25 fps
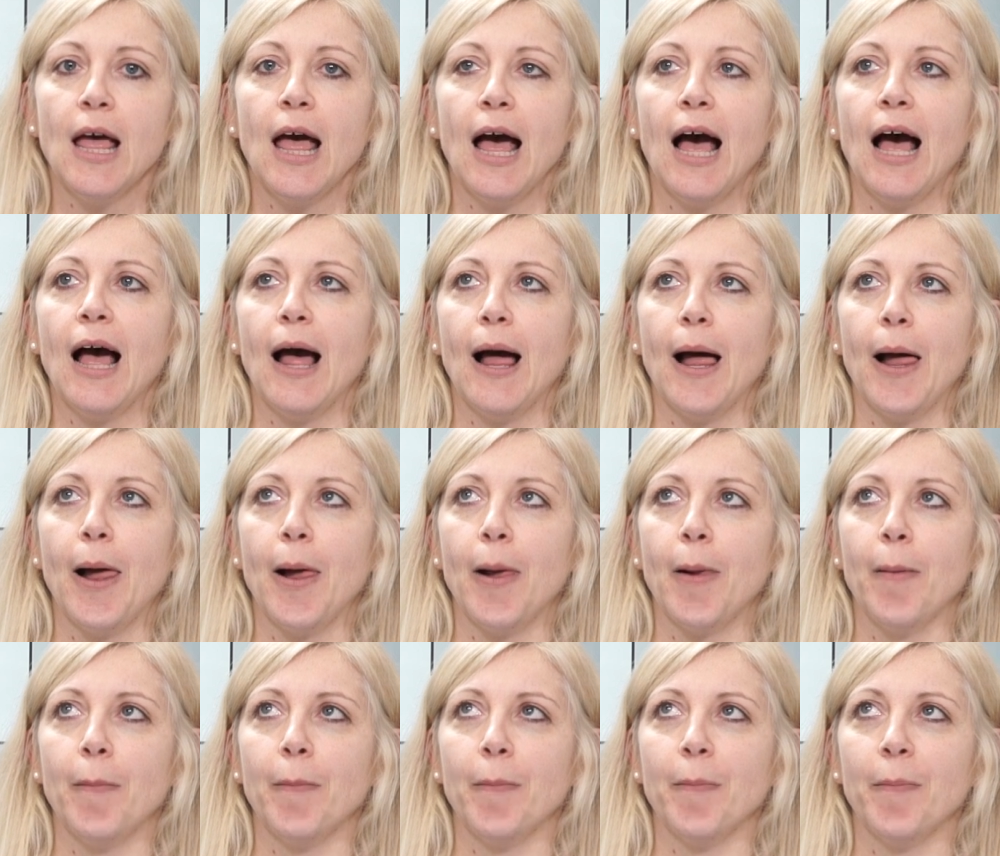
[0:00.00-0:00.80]

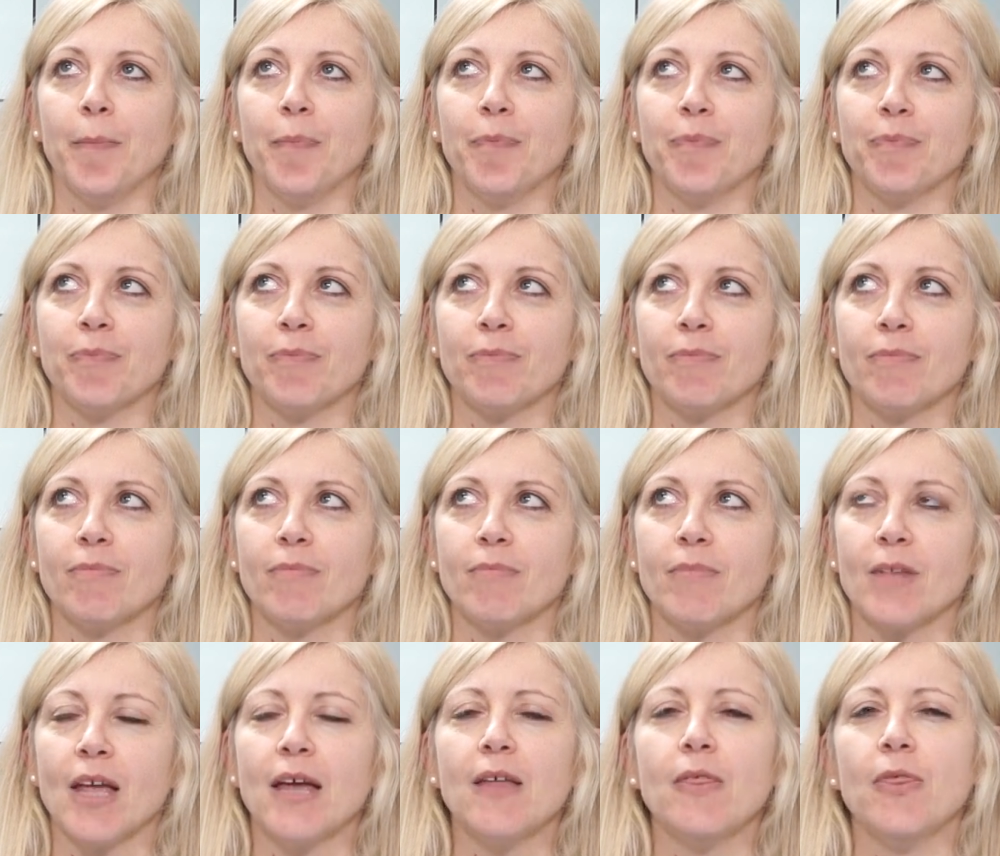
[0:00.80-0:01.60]
then
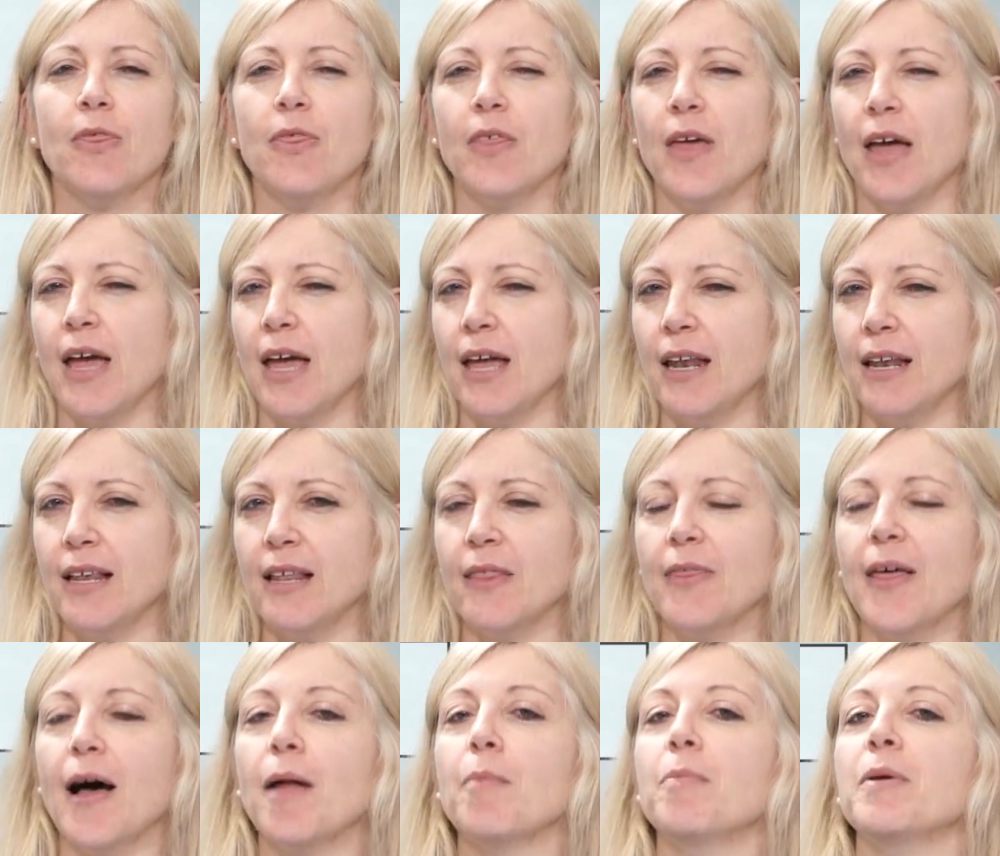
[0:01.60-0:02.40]

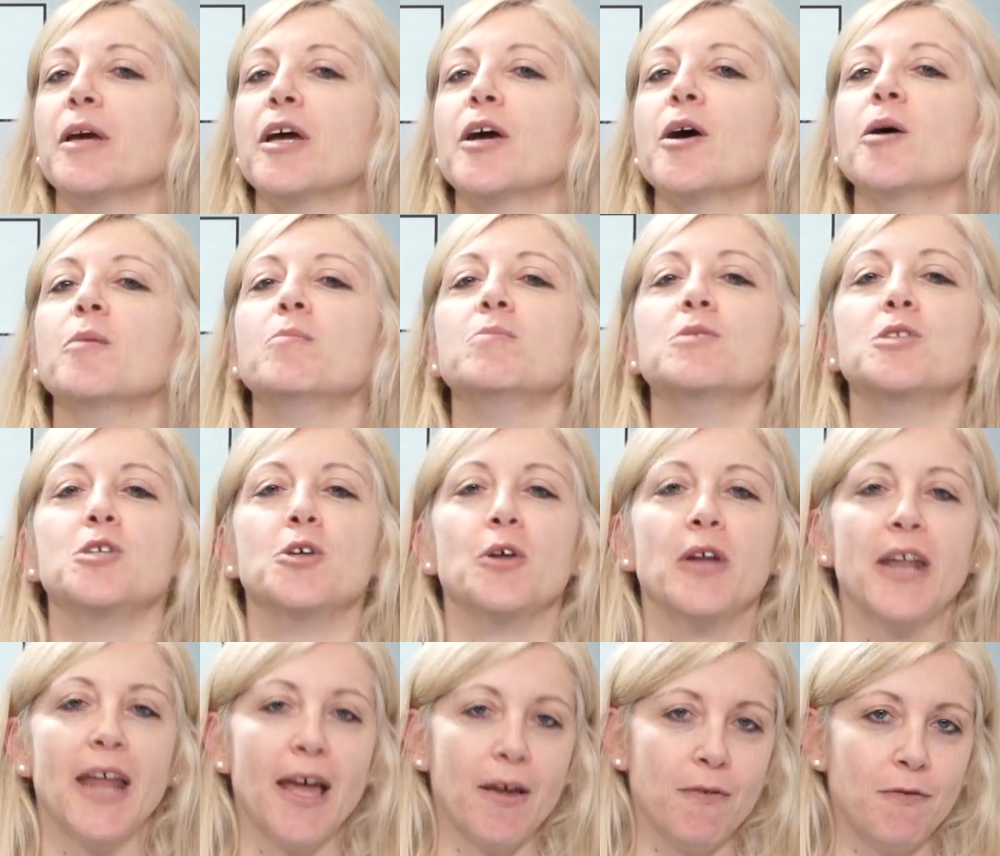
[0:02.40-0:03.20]
that becomes
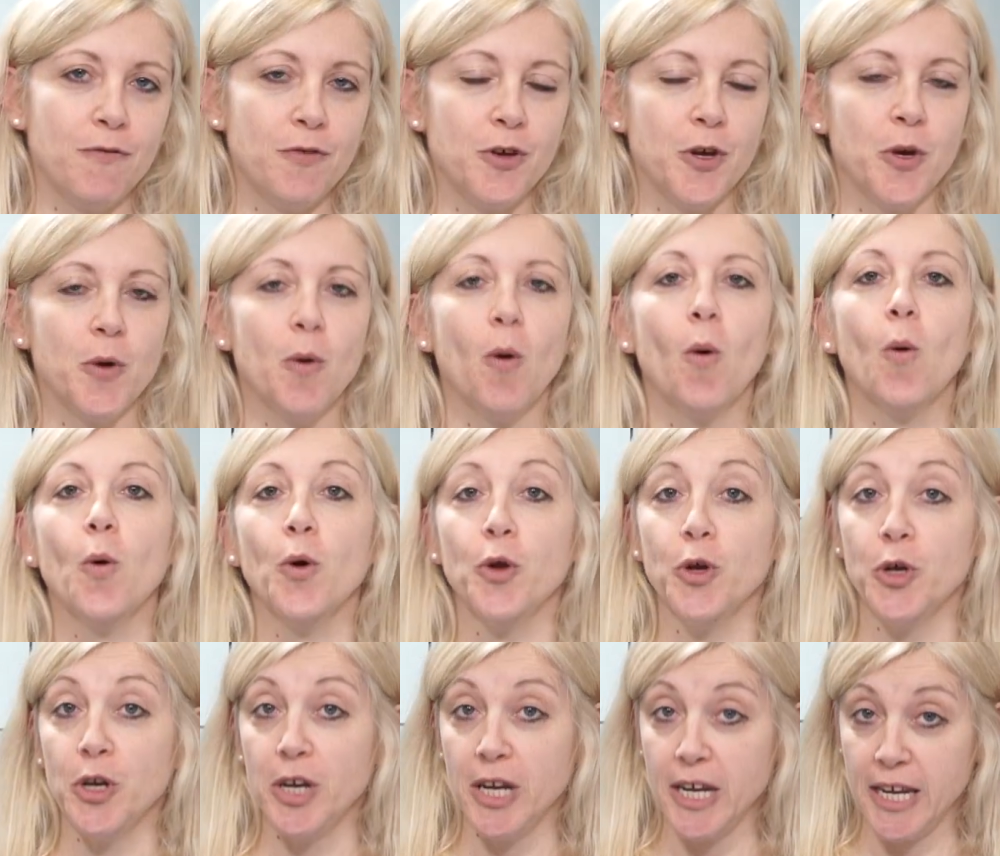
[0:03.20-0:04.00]
your nephew or
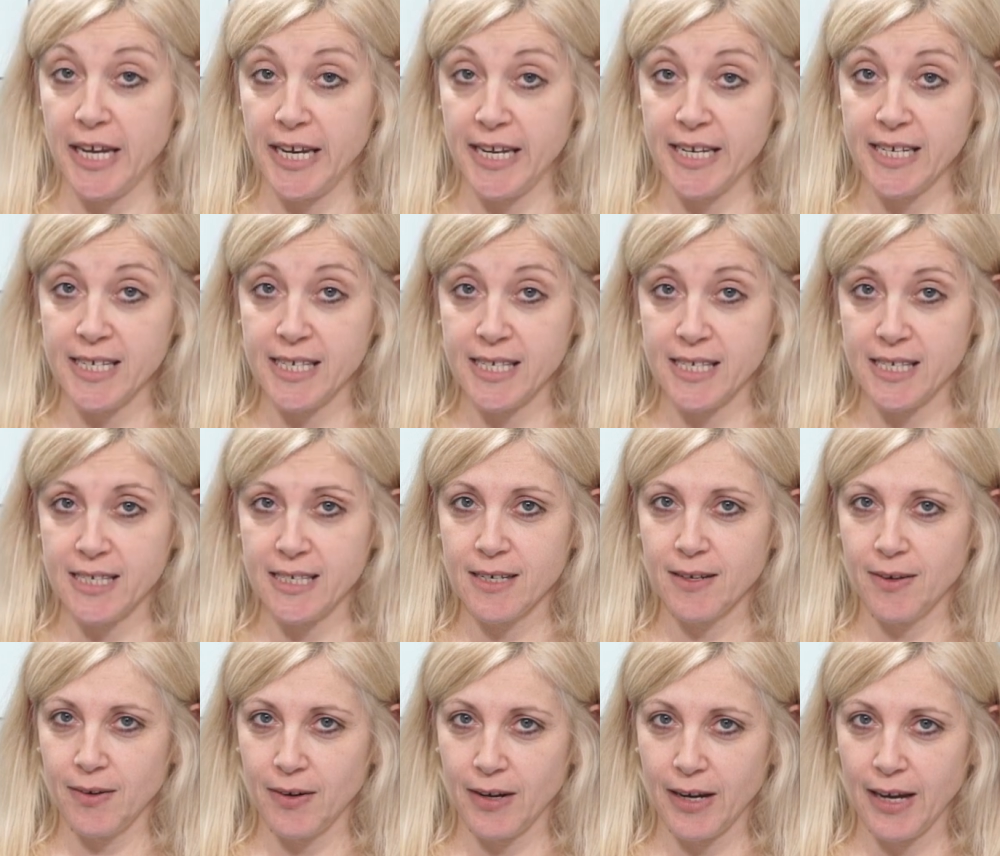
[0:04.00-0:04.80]
your niece,
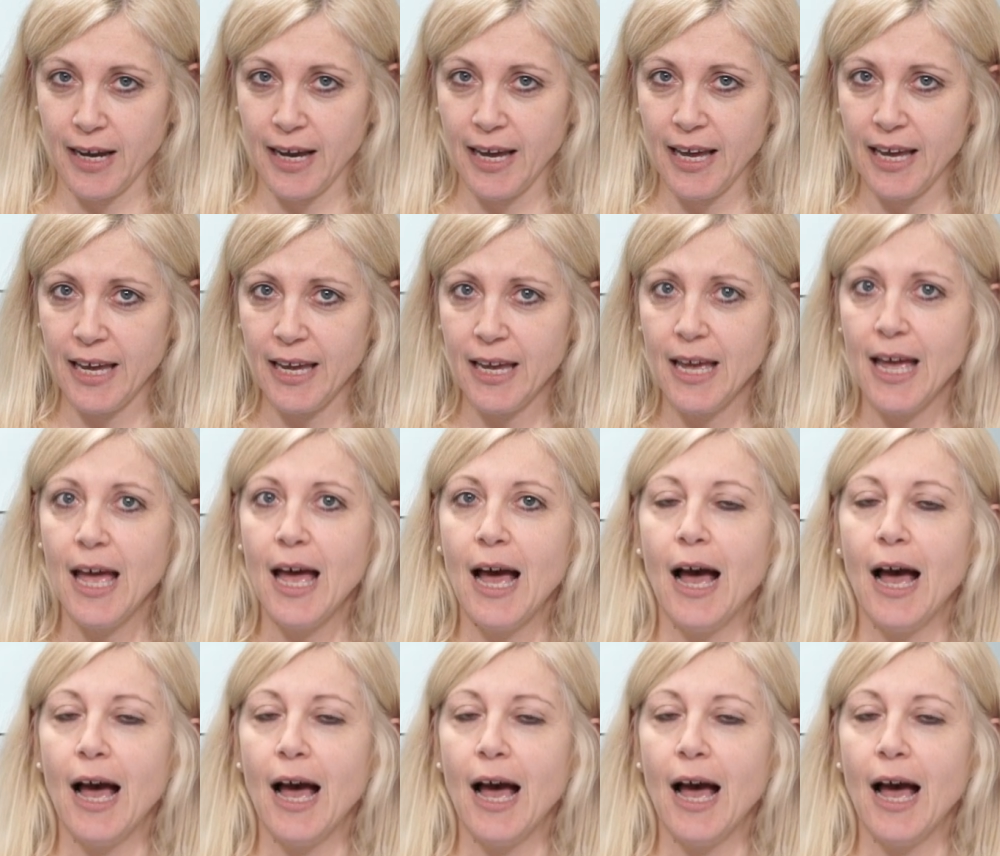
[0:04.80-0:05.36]
okay?